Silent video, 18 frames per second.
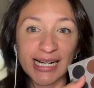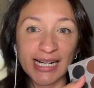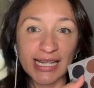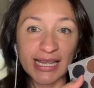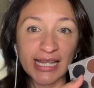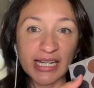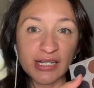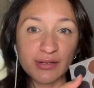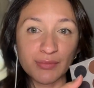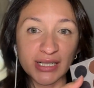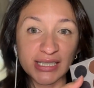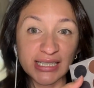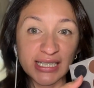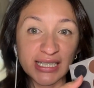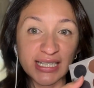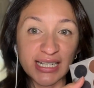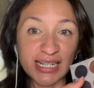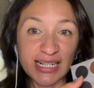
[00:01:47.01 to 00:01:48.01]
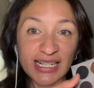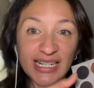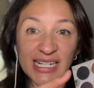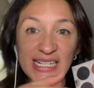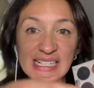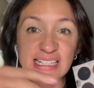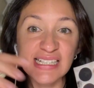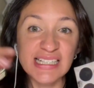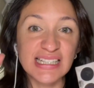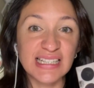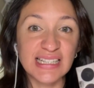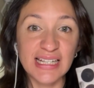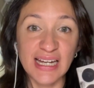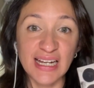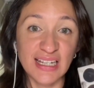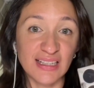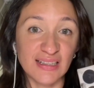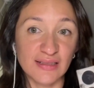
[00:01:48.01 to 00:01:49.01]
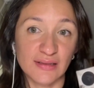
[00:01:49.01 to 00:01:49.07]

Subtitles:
This material is stained.